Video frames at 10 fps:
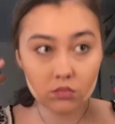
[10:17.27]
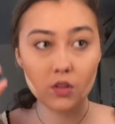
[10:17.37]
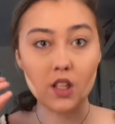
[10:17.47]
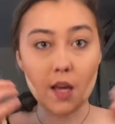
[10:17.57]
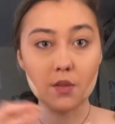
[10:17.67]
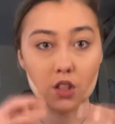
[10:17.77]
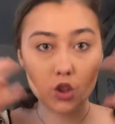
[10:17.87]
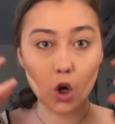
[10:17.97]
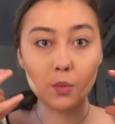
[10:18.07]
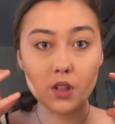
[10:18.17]
it keeps it
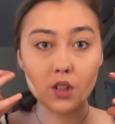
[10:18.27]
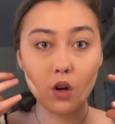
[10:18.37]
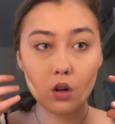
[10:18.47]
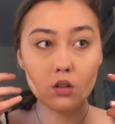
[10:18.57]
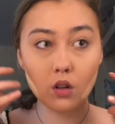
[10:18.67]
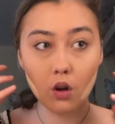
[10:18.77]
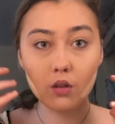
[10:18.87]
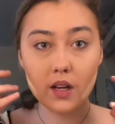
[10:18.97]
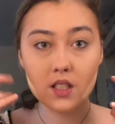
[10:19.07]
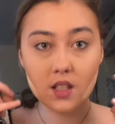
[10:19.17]
sculpted the whole
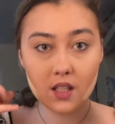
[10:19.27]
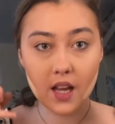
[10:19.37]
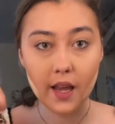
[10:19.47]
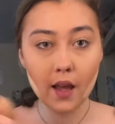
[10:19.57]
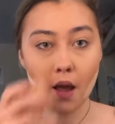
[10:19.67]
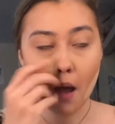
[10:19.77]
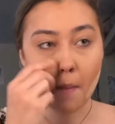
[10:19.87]
rest of the day.